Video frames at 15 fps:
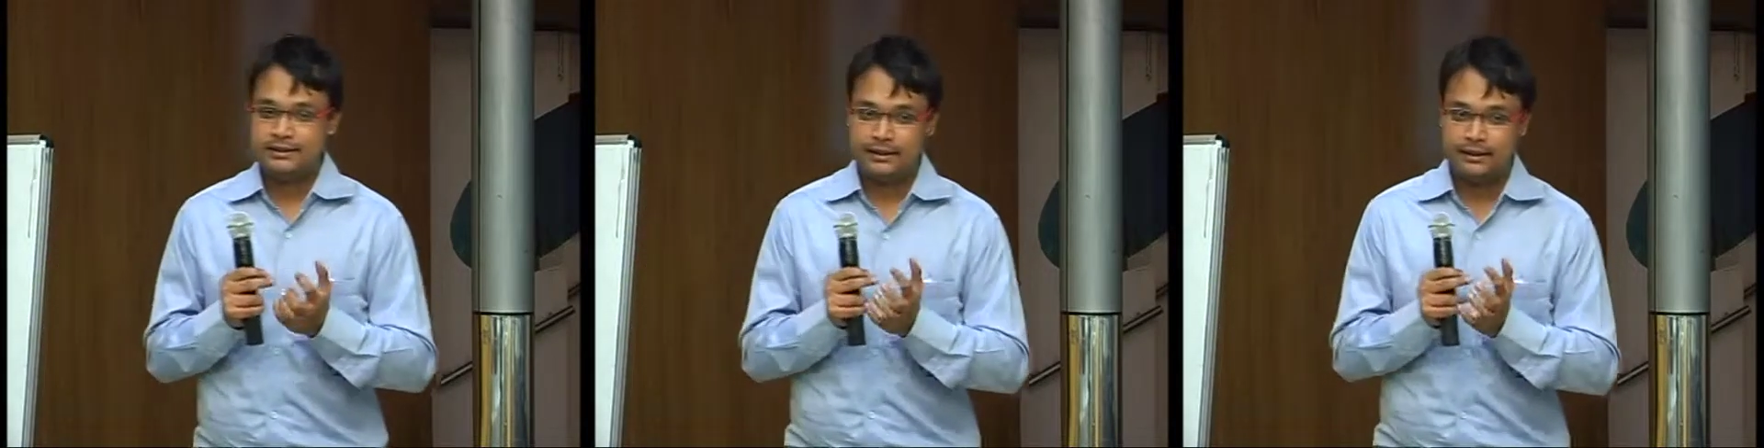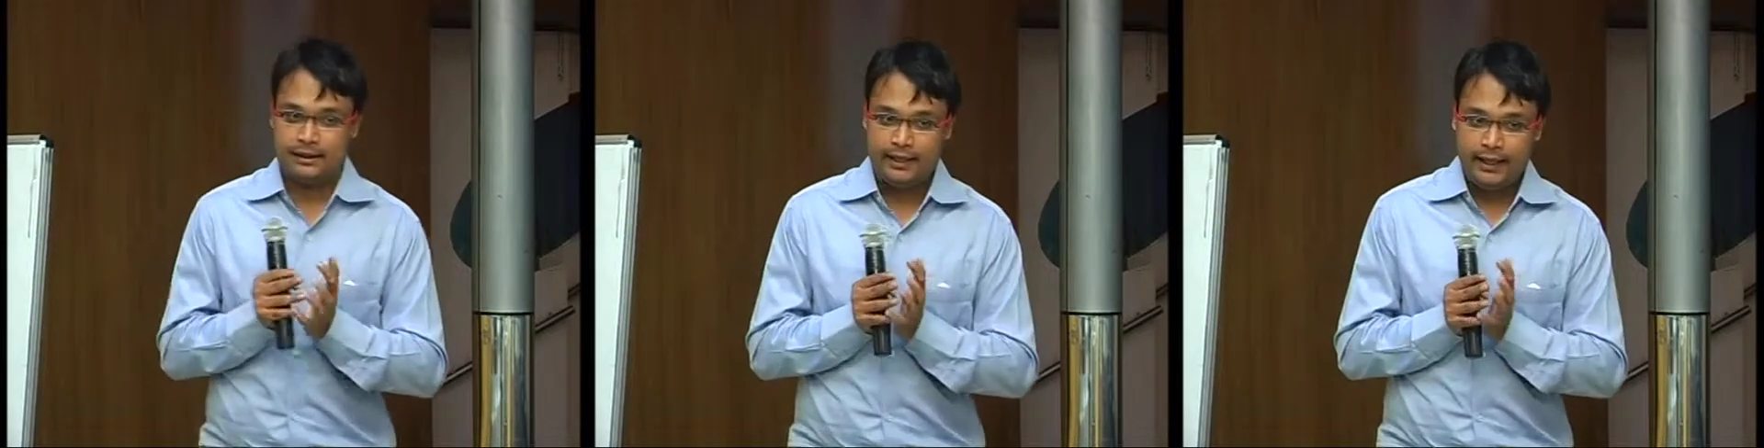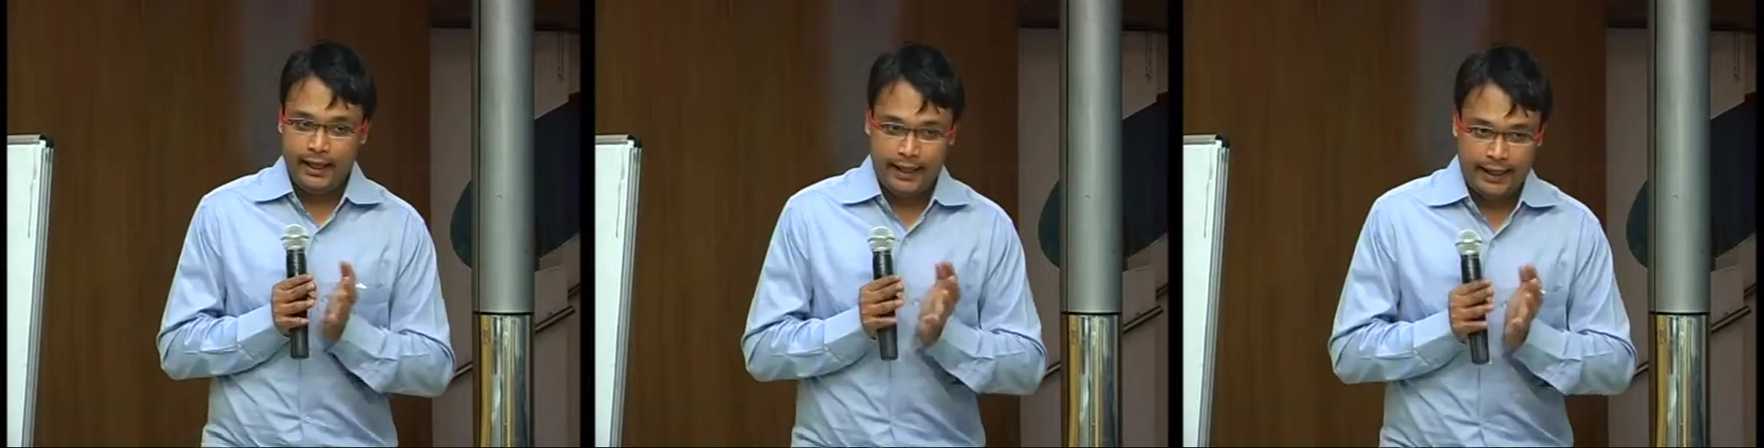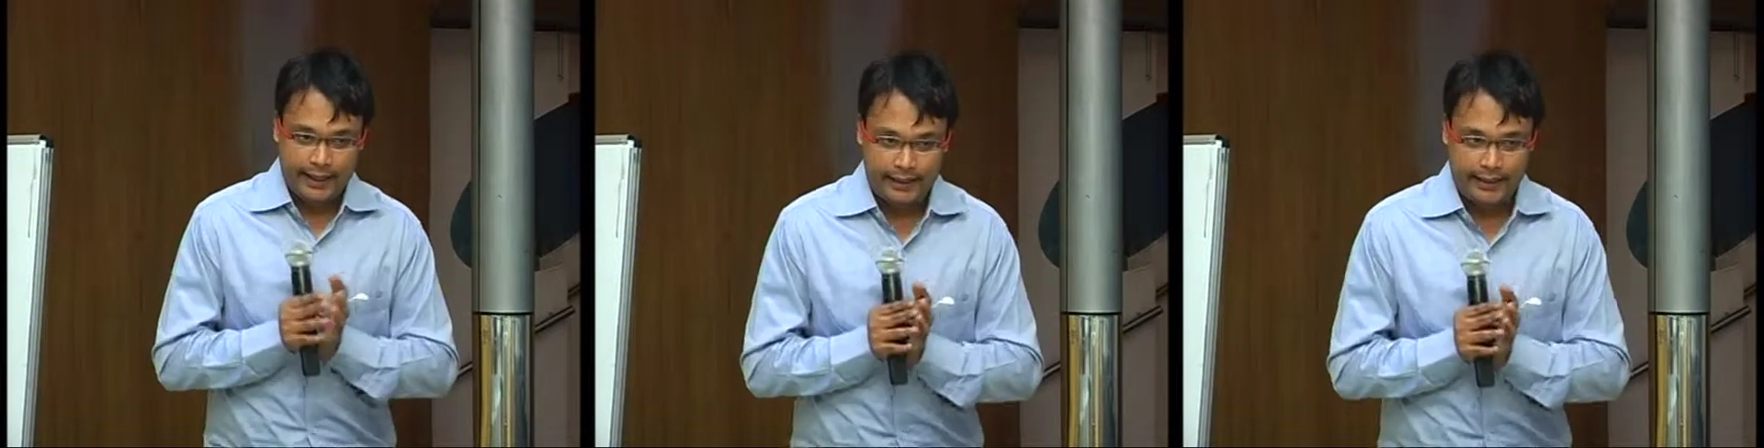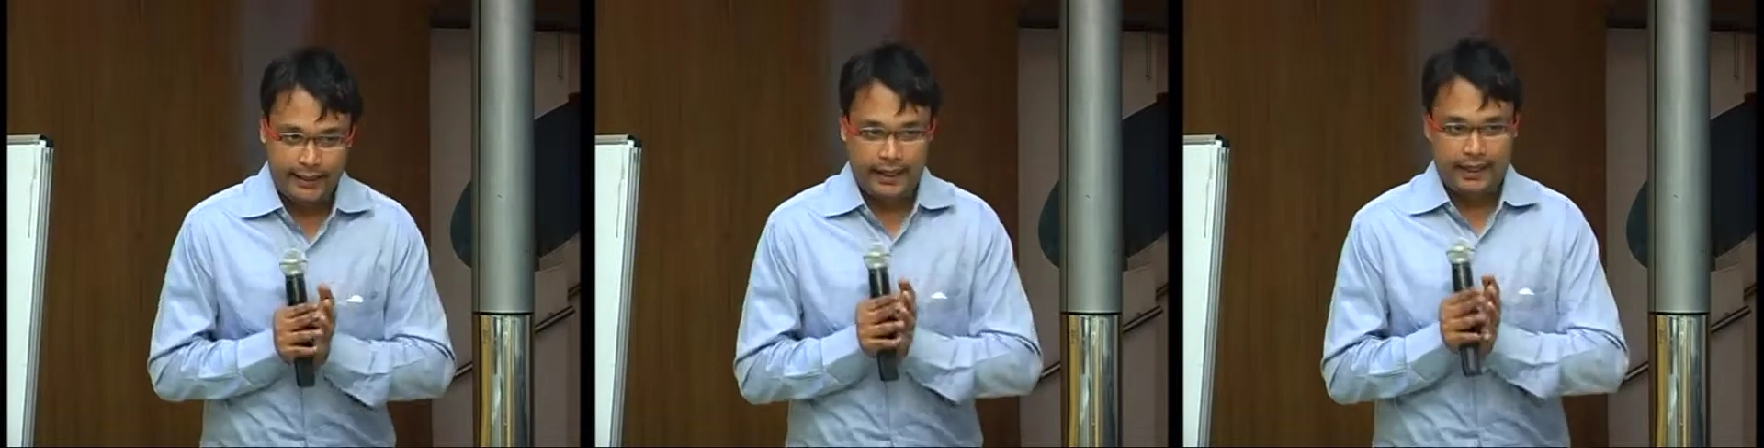each other
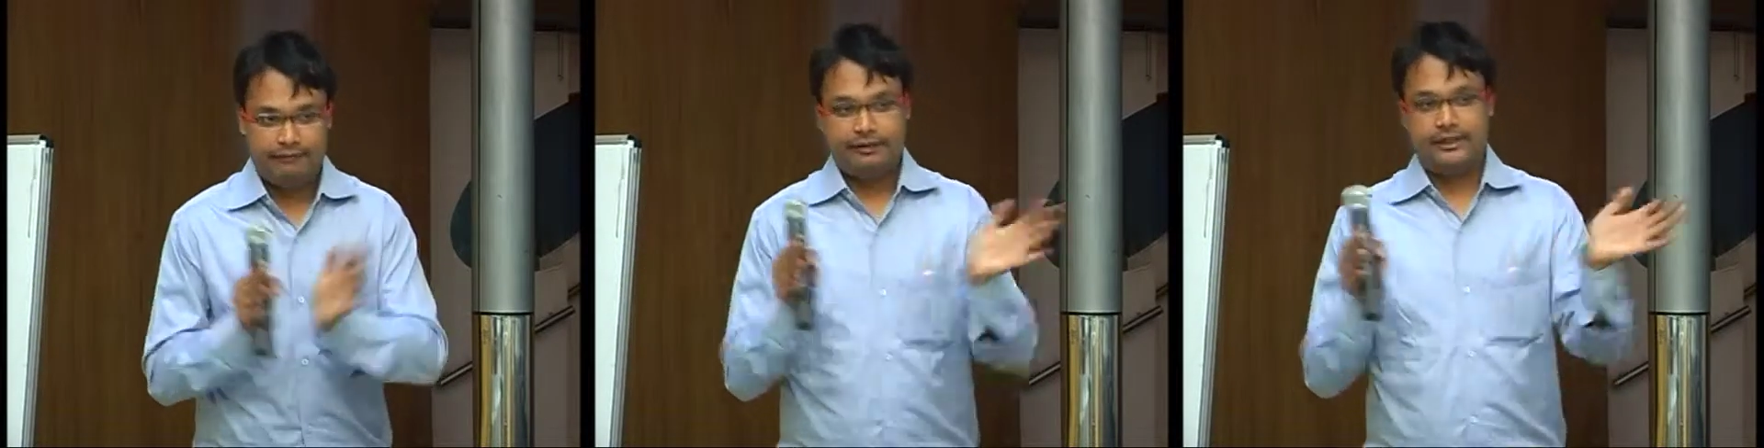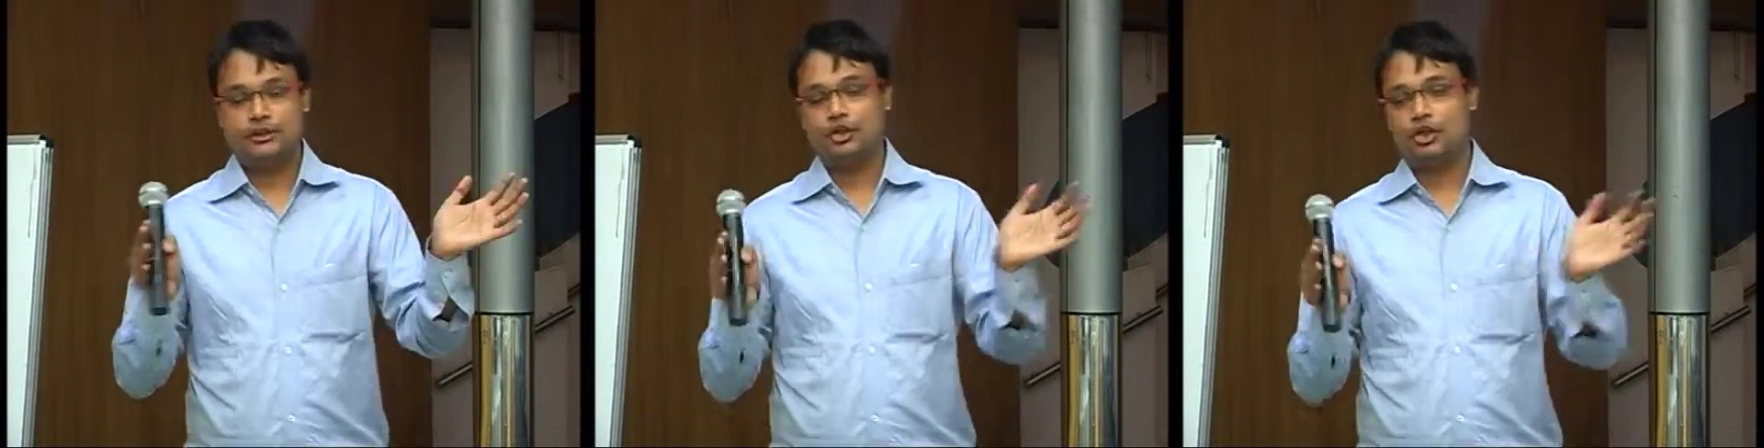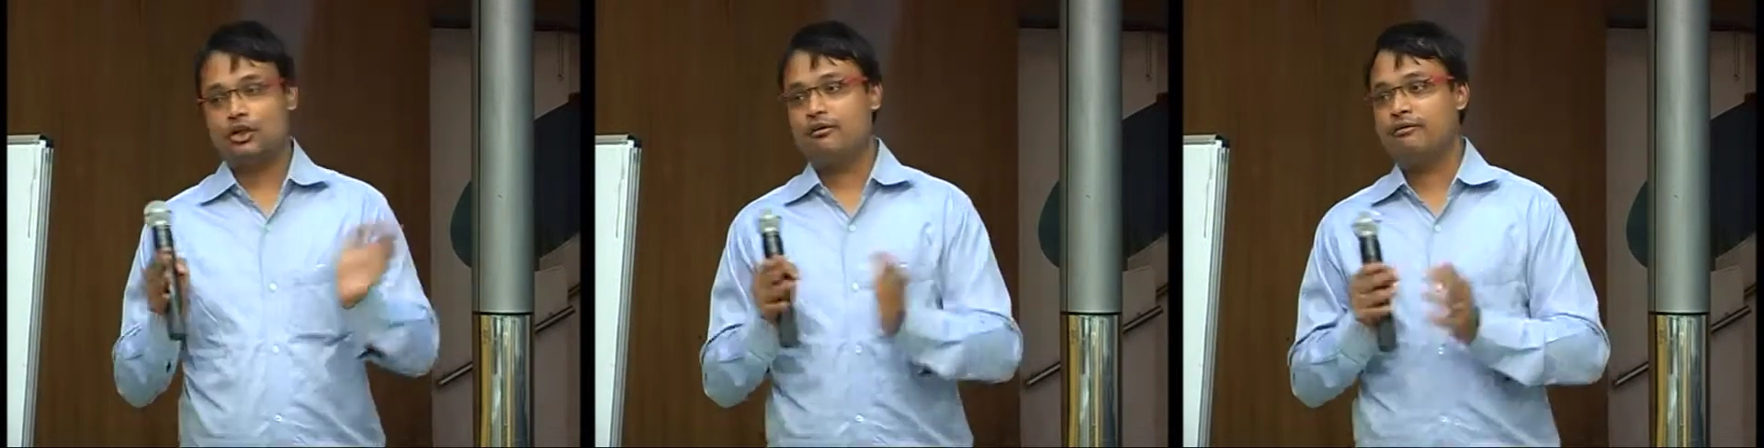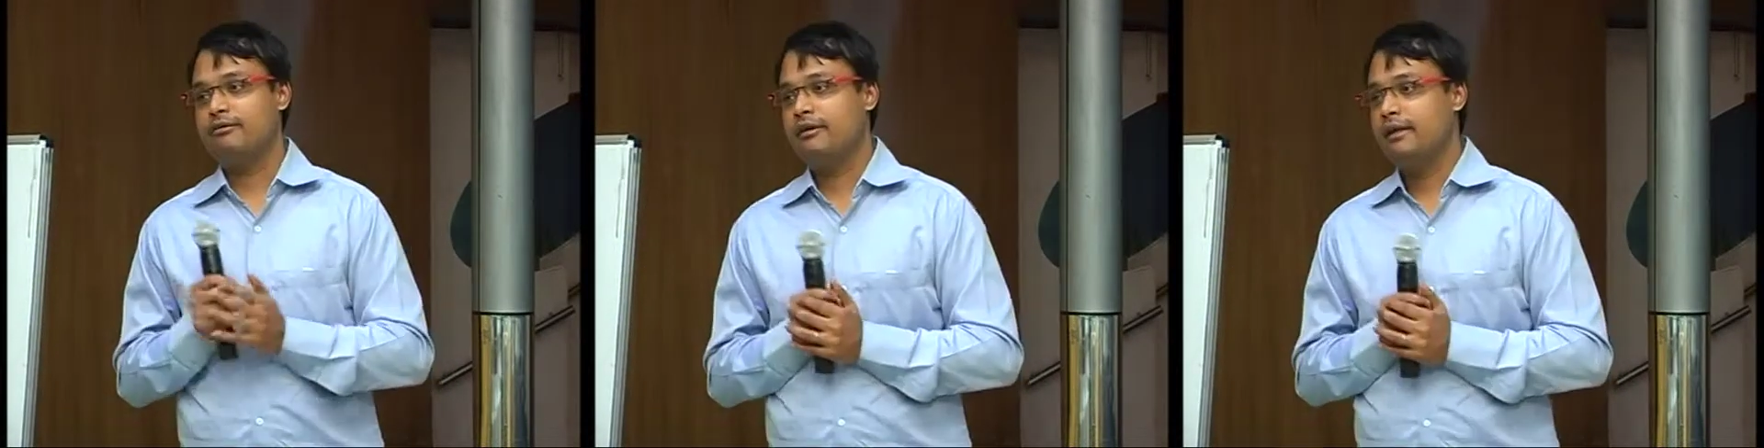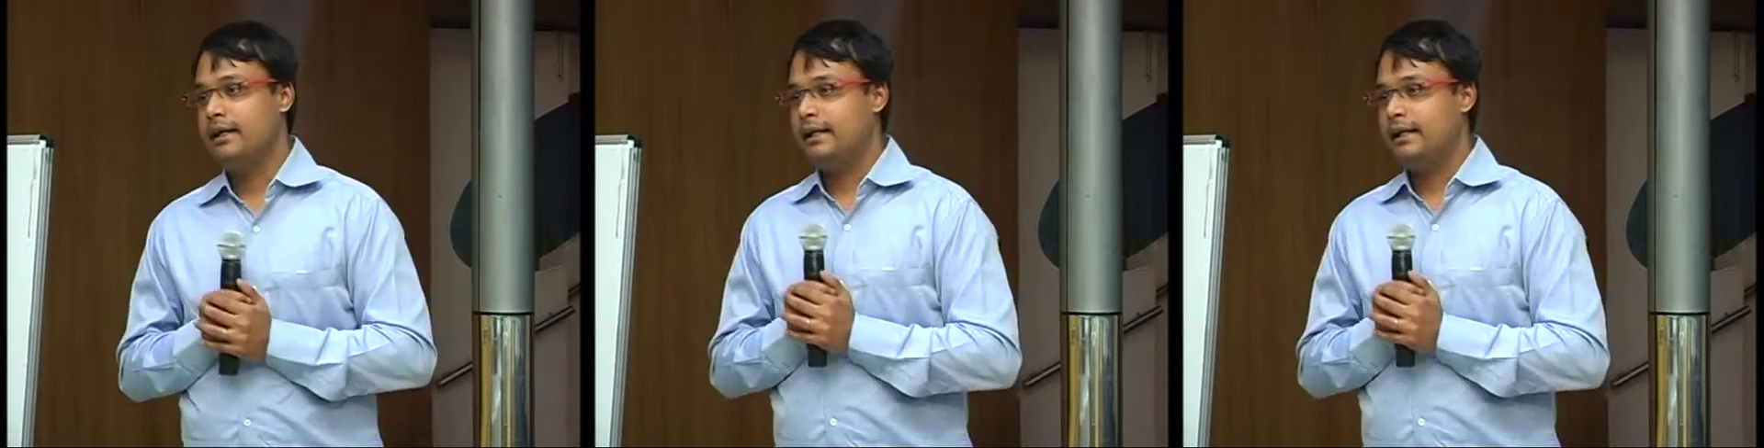and having a sort of